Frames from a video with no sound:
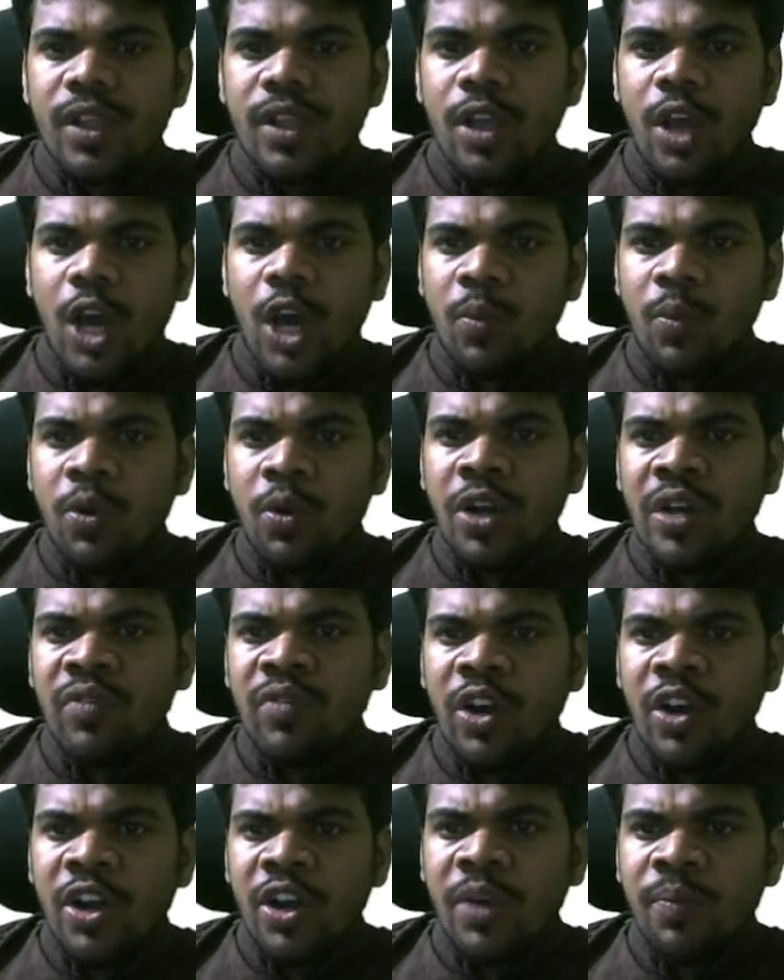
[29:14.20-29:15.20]
Hormone
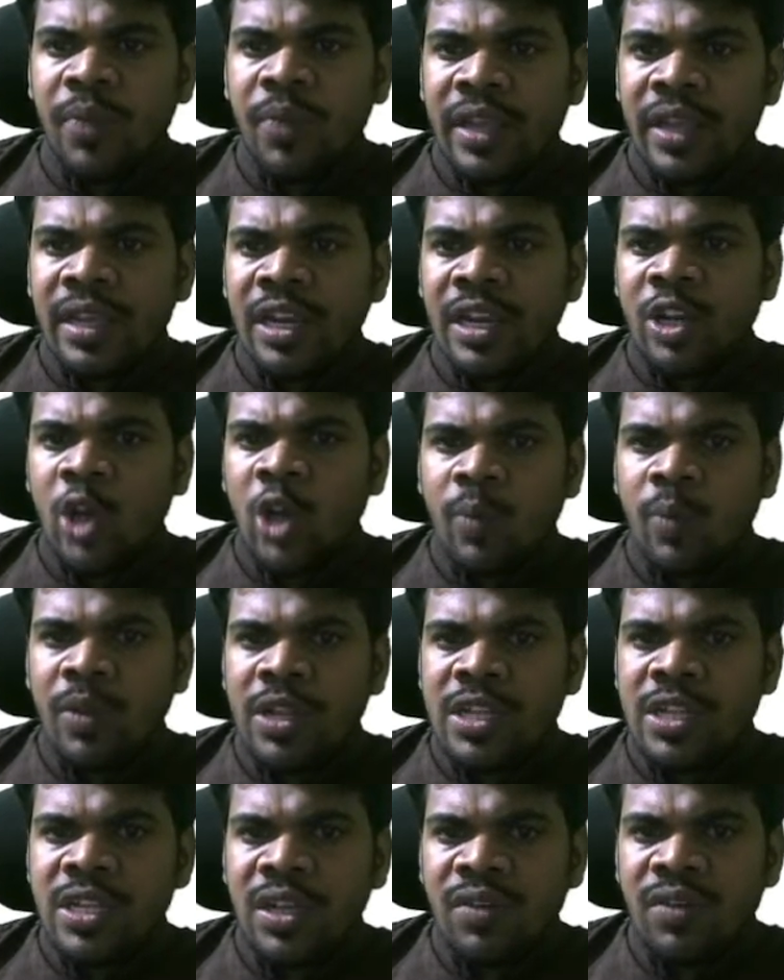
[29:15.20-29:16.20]
involved in breaking
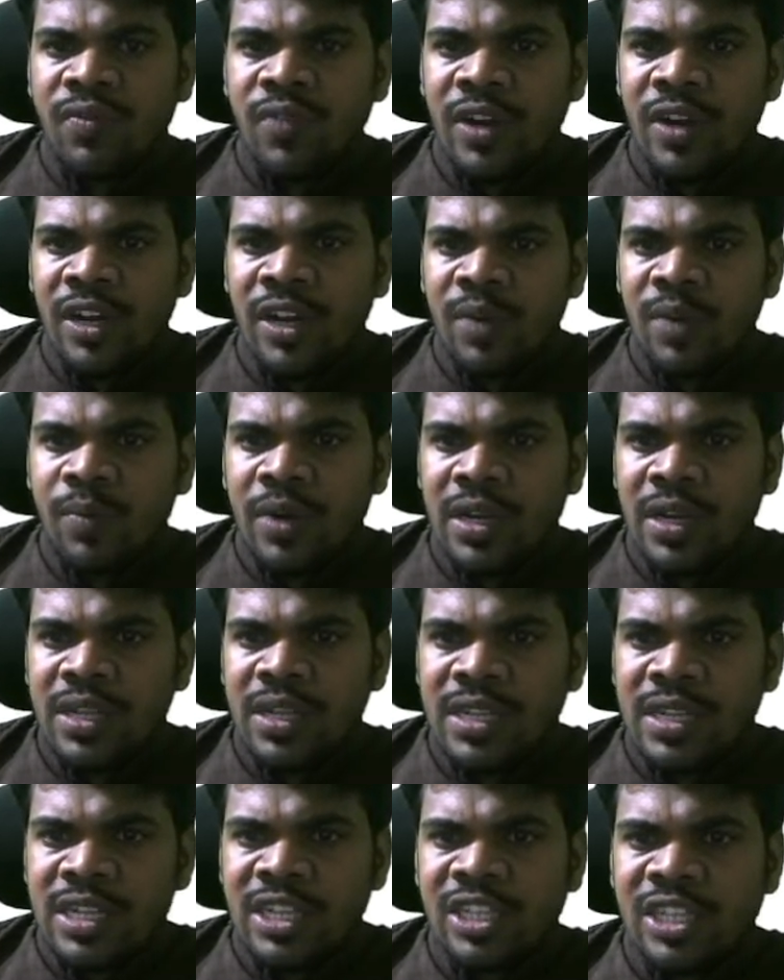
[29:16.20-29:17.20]
dormancy of winter birds
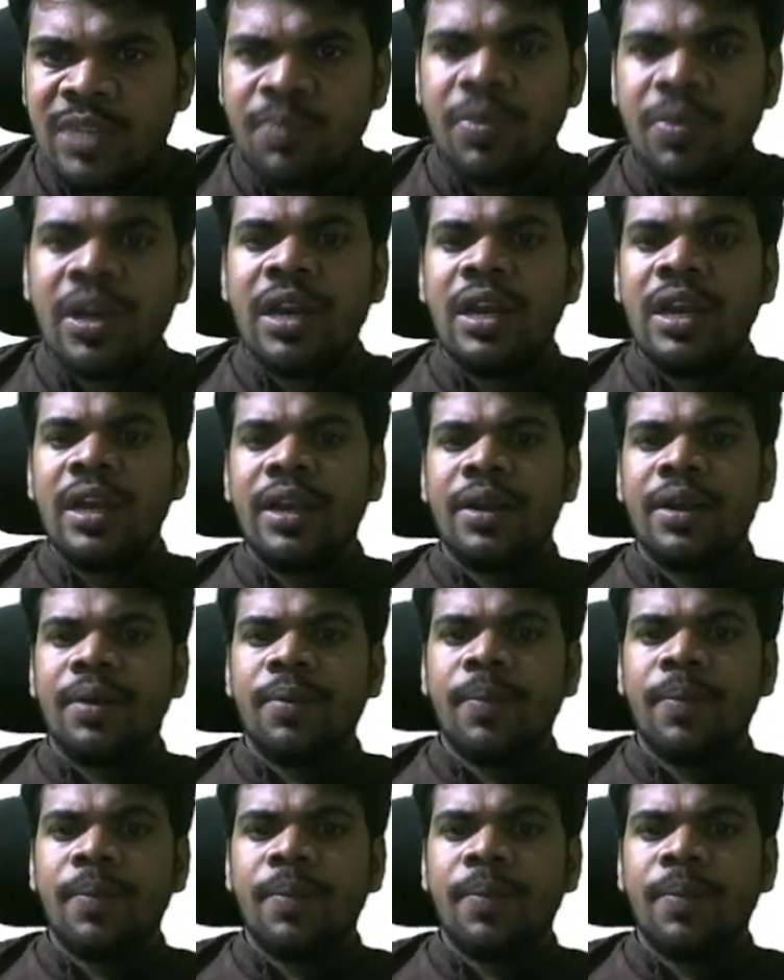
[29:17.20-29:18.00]
is gibberellin.